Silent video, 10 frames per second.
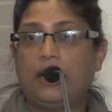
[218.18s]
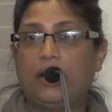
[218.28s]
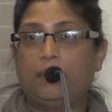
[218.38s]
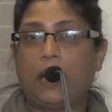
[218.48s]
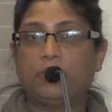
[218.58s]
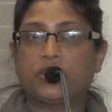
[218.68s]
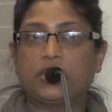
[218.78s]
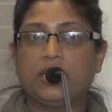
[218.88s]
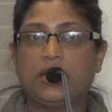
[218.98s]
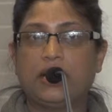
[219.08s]
publish
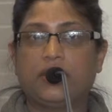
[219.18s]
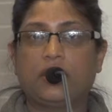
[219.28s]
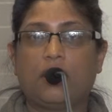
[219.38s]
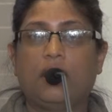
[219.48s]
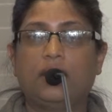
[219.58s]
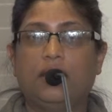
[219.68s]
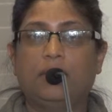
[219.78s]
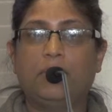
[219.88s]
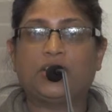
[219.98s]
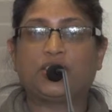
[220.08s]
in. And I think Connie
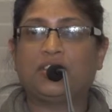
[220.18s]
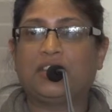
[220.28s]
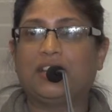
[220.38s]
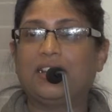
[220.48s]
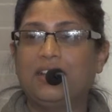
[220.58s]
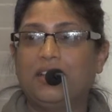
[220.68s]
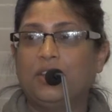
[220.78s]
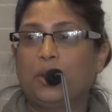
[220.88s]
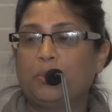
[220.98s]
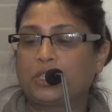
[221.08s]
had mentioned that,
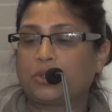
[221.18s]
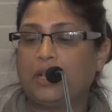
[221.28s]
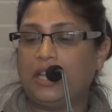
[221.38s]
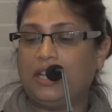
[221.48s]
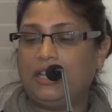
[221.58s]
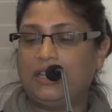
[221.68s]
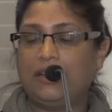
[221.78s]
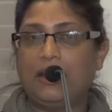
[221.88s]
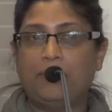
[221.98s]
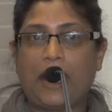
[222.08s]
with trade
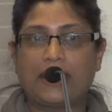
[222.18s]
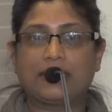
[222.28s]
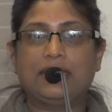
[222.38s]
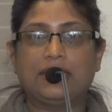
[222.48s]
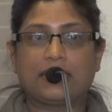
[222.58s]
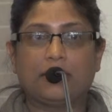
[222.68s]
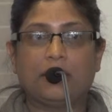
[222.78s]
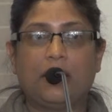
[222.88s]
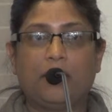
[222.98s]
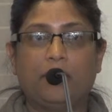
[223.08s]
and magazines
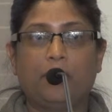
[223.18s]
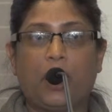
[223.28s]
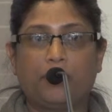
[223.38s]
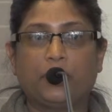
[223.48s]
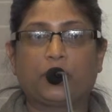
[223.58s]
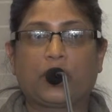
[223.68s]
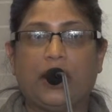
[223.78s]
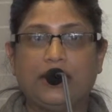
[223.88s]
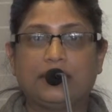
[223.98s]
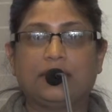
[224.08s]
and popular
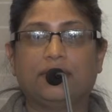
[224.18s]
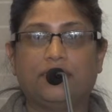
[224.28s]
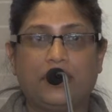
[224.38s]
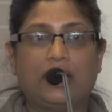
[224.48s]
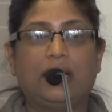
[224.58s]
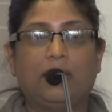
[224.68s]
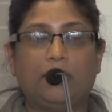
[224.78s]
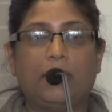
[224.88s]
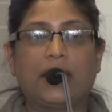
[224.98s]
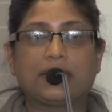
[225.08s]
kinds of
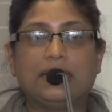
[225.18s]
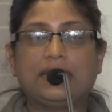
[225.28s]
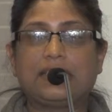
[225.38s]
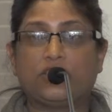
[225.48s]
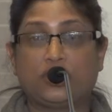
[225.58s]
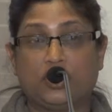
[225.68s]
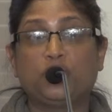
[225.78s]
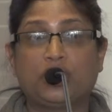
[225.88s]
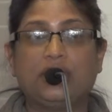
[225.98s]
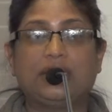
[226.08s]
magazines, there's
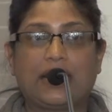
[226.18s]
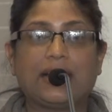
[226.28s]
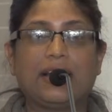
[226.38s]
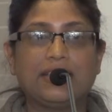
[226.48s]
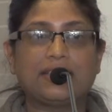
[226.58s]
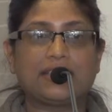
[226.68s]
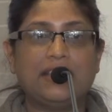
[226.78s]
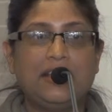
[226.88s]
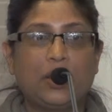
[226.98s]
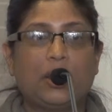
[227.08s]
usually deadlines,
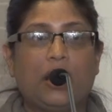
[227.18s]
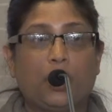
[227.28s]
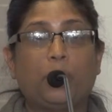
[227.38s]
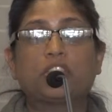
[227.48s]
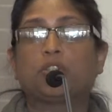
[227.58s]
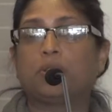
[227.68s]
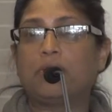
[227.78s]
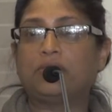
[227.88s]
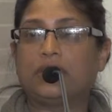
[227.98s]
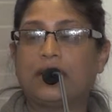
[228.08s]
quick
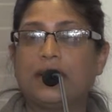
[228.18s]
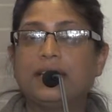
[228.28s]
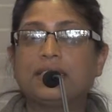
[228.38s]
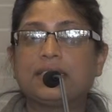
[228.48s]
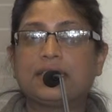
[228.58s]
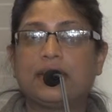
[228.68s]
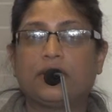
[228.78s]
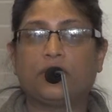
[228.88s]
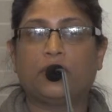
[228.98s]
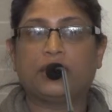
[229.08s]
turnaround deadlines
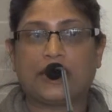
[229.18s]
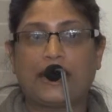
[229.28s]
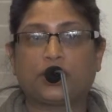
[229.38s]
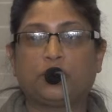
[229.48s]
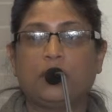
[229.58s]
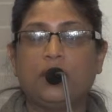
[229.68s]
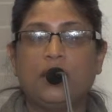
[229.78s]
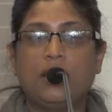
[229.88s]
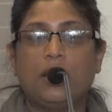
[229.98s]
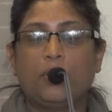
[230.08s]
that are attached to it.
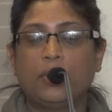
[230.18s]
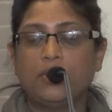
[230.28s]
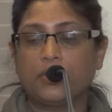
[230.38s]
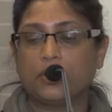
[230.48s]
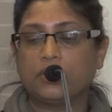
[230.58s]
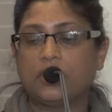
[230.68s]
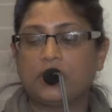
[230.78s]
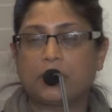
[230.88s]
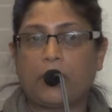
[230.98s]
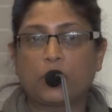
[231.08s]
One of the good
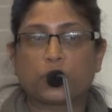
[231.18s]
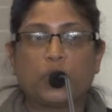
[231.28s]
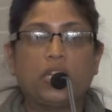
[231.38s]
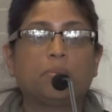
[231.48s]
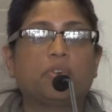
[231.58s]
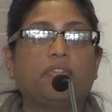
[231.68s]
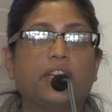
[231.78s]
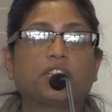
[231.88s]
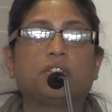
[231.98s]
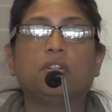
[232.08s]
things about trade and
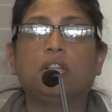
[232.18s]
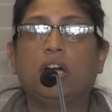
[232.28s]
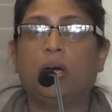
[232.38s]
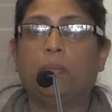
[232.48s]
professional